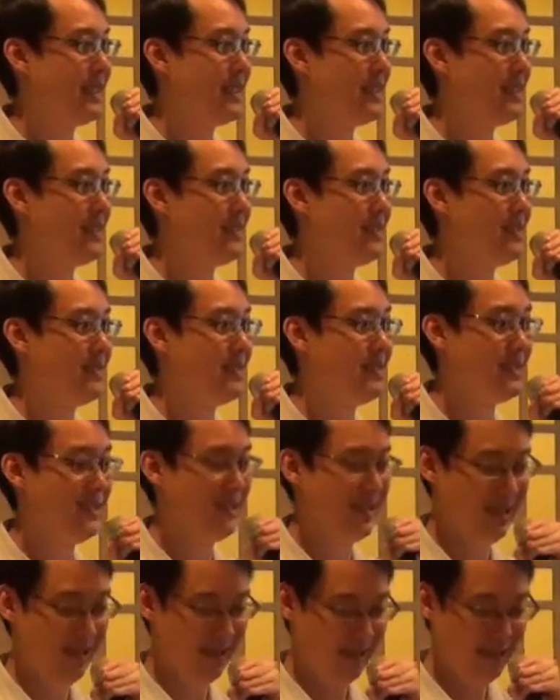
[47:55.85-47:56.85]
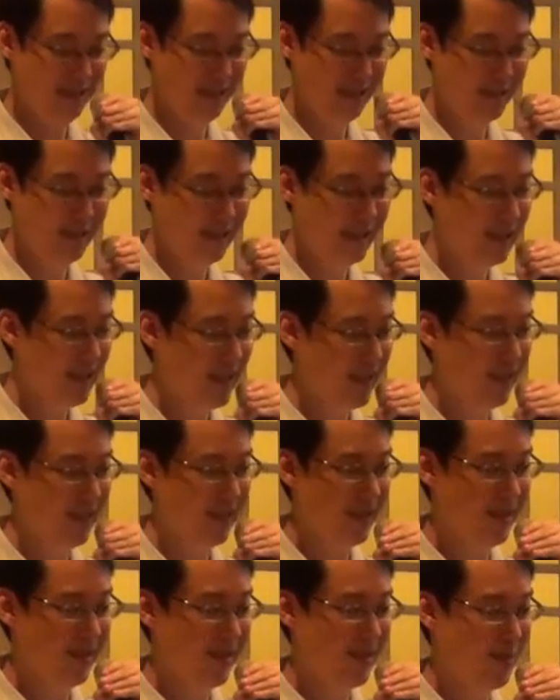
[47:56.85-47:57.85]
And this is
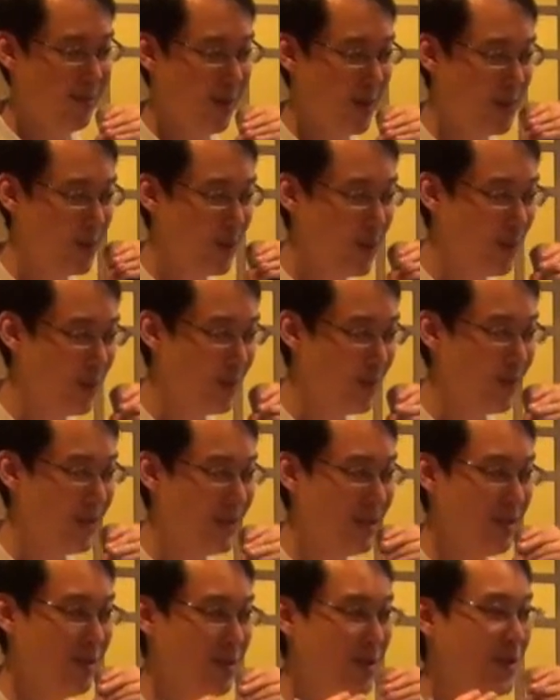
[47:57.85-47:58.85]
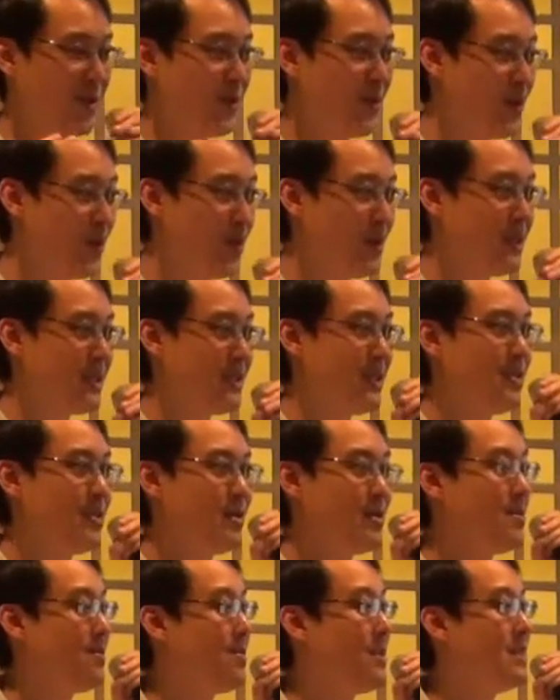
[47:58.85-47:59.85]
the well-known series of wars that
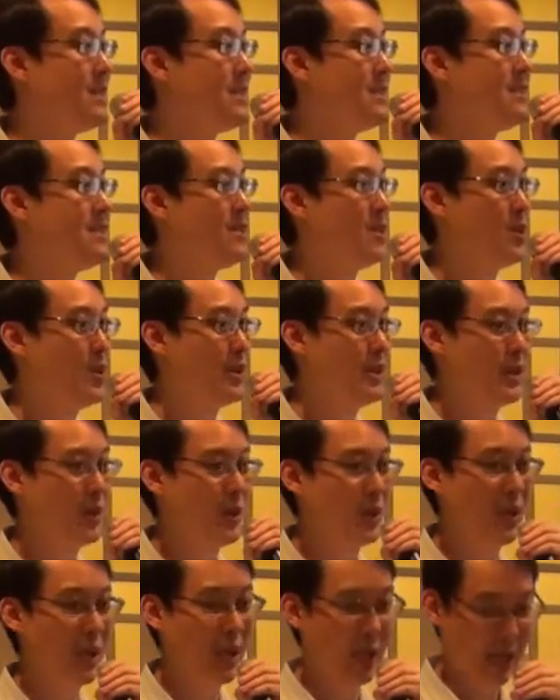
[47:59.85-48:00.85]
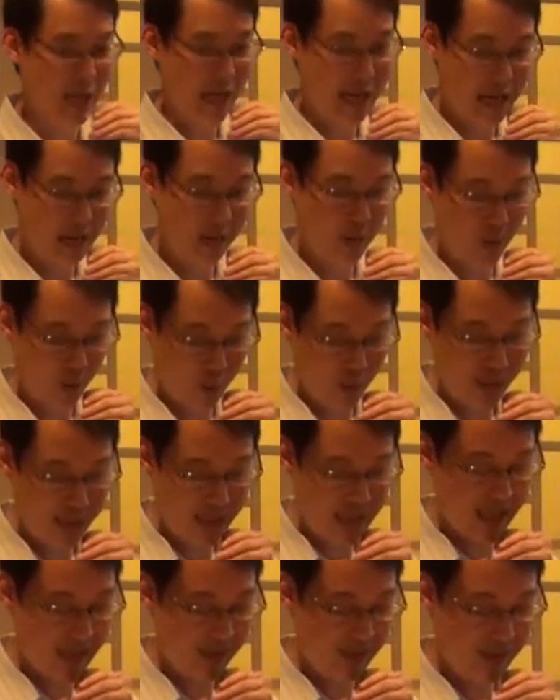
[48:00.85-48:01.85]
took place during the Han
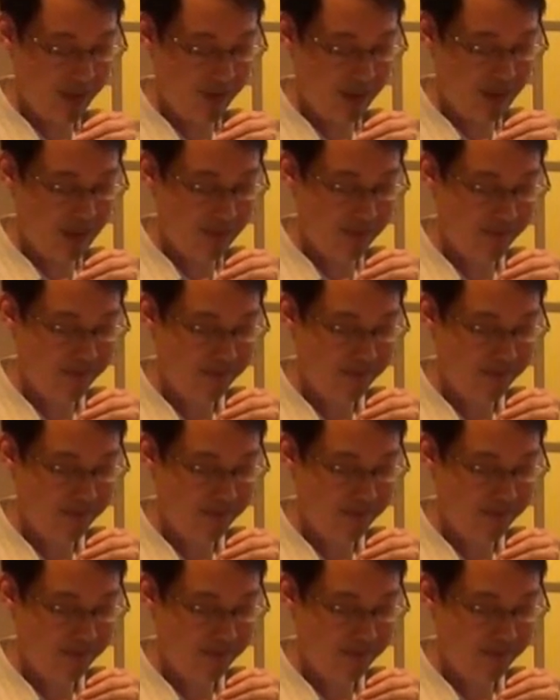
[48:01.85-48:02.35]
Wudi's period.